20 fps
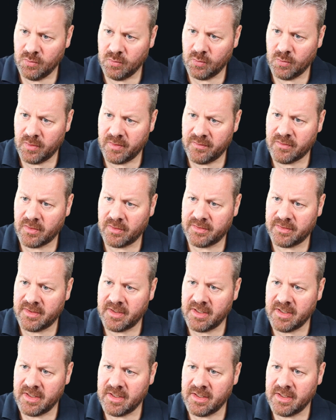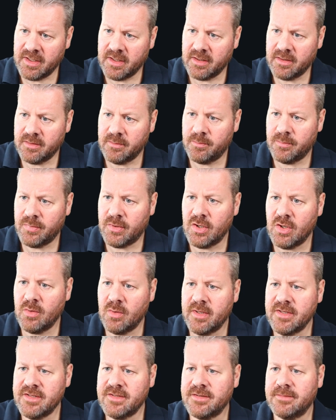we've got the
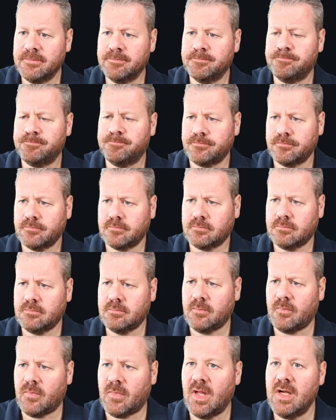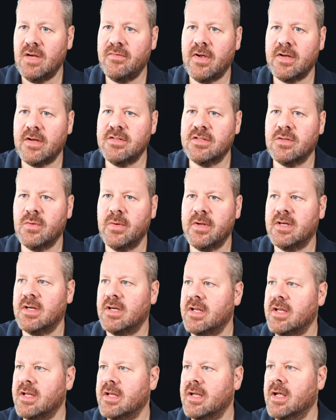pubis, and if I just
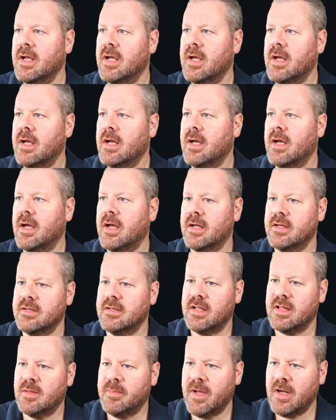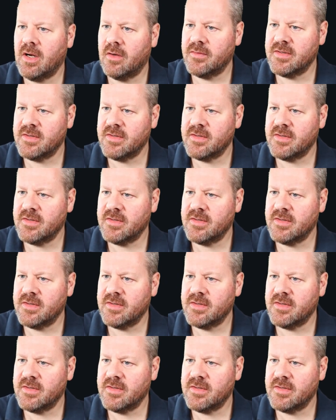quickly take the pen off